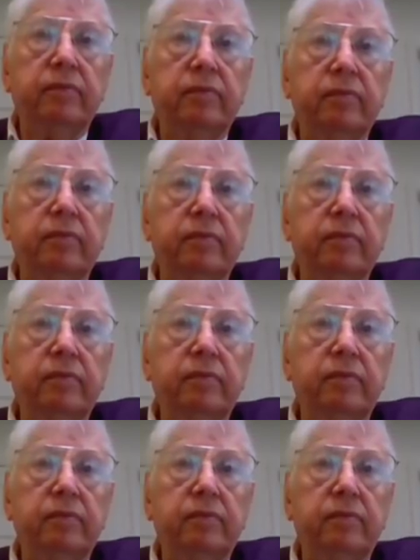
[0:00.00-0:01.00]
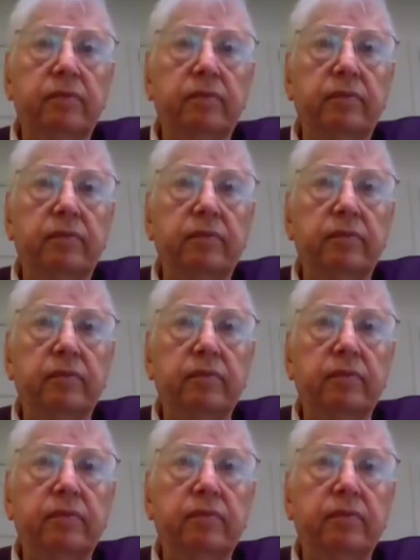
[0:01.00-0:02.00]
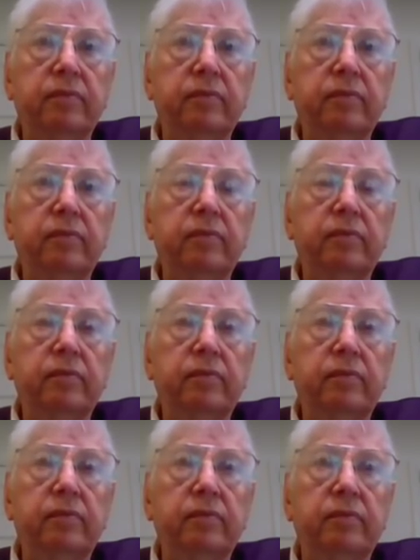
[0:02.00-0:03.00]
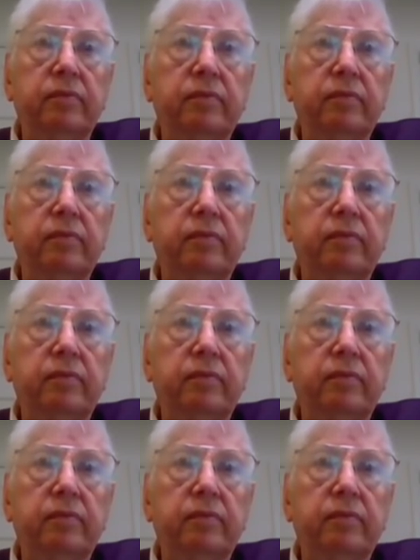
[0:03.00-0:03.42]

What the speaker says: (not speaking)